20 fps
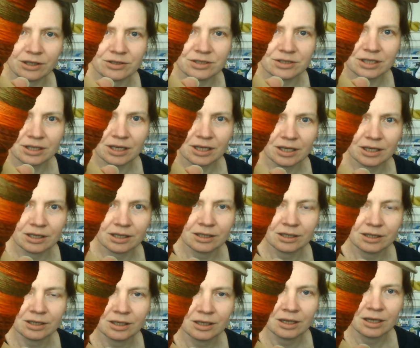in there,
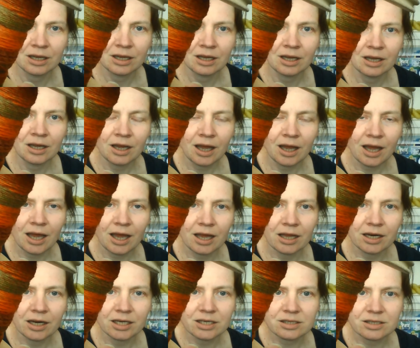and I
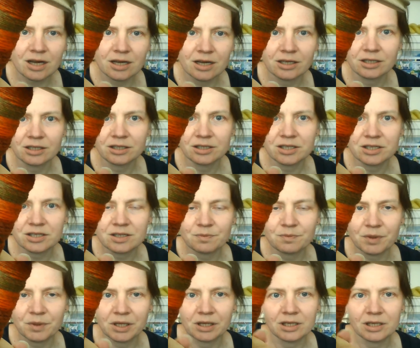decided to just
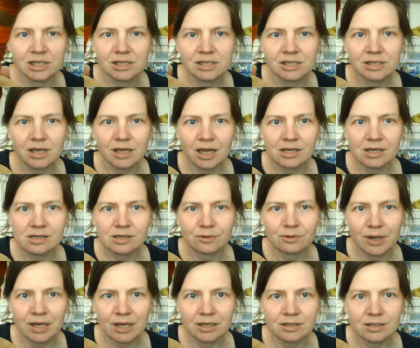spin this end to
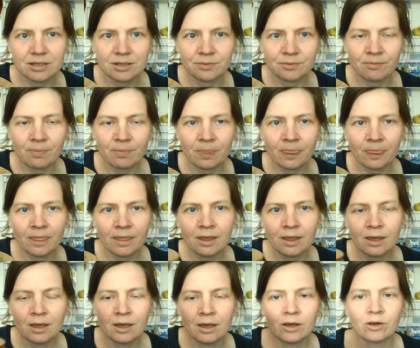end.
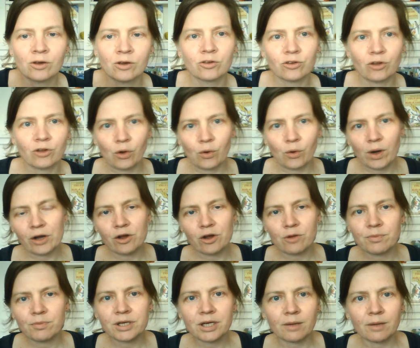So I
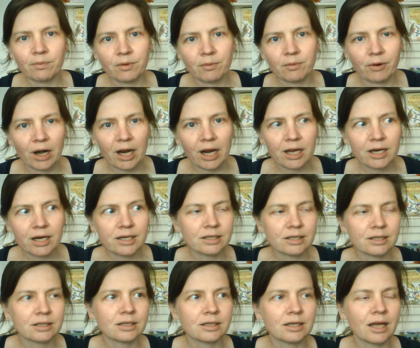opened up the braid
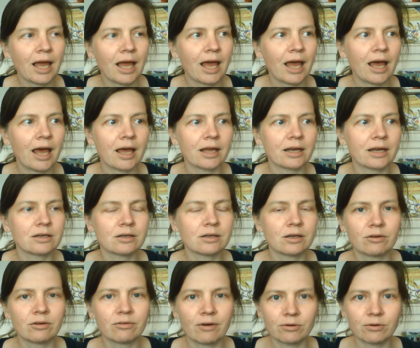and
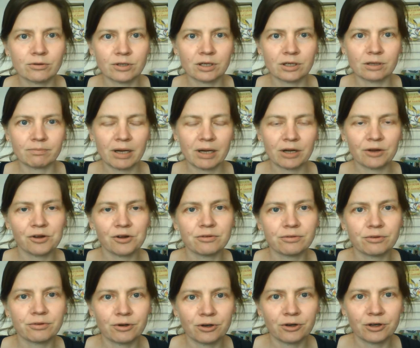folded it back over
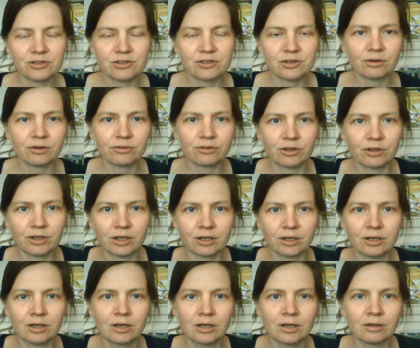on itself so that
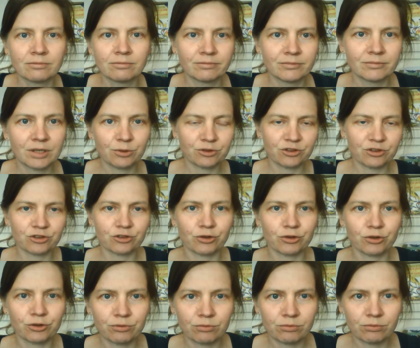it was just sort of
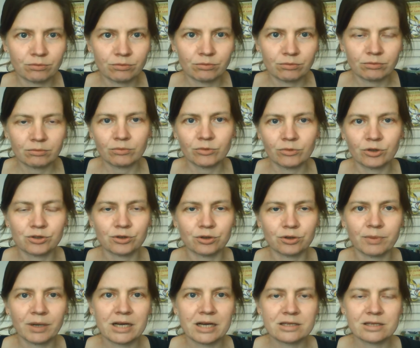the 2
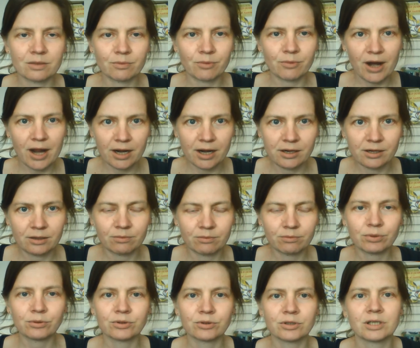parts of the braid,
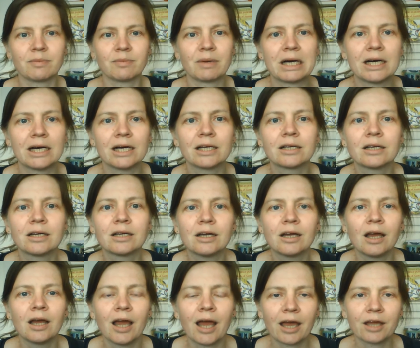pulled it apart
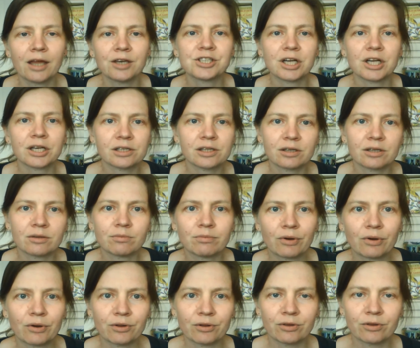and checked that both